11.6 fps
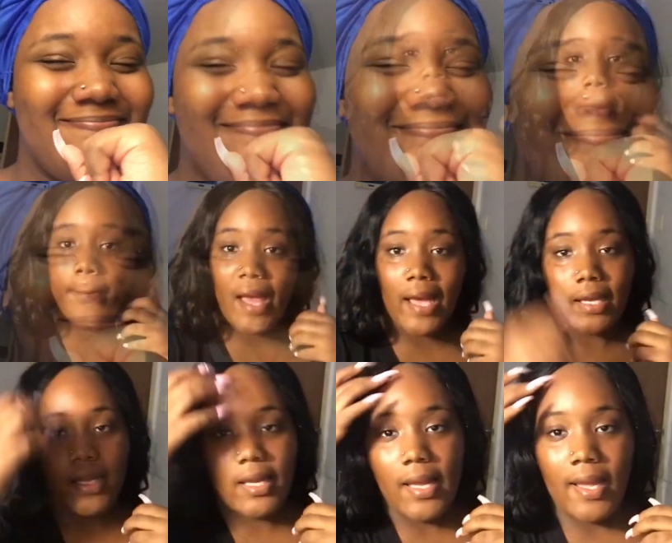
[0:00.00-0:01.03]
So I'm
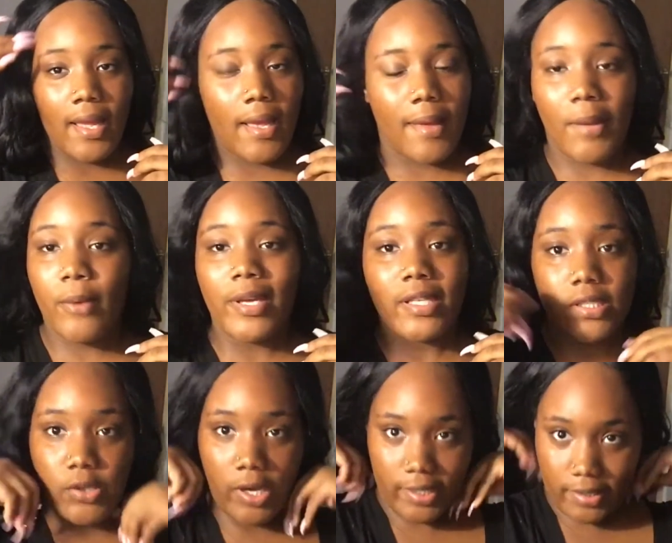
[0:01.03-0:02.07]
back and my wig is
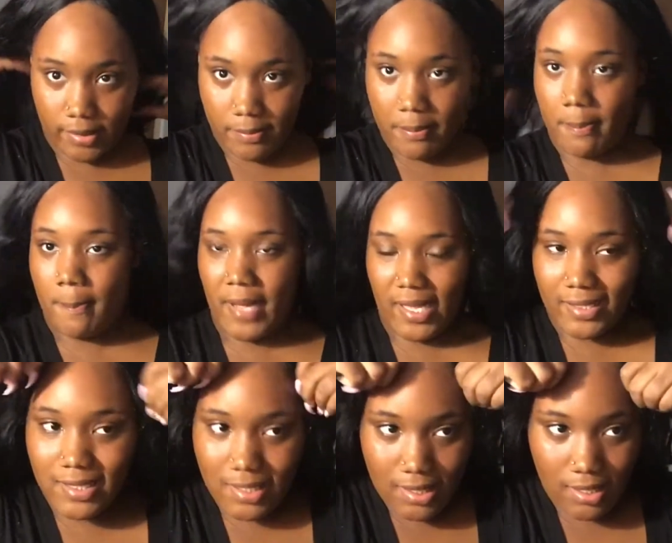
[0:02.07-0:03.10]
on,
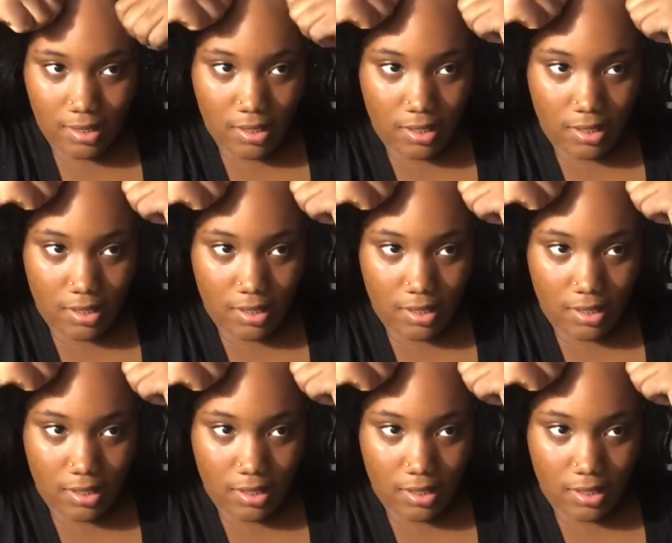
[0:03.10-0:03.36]
but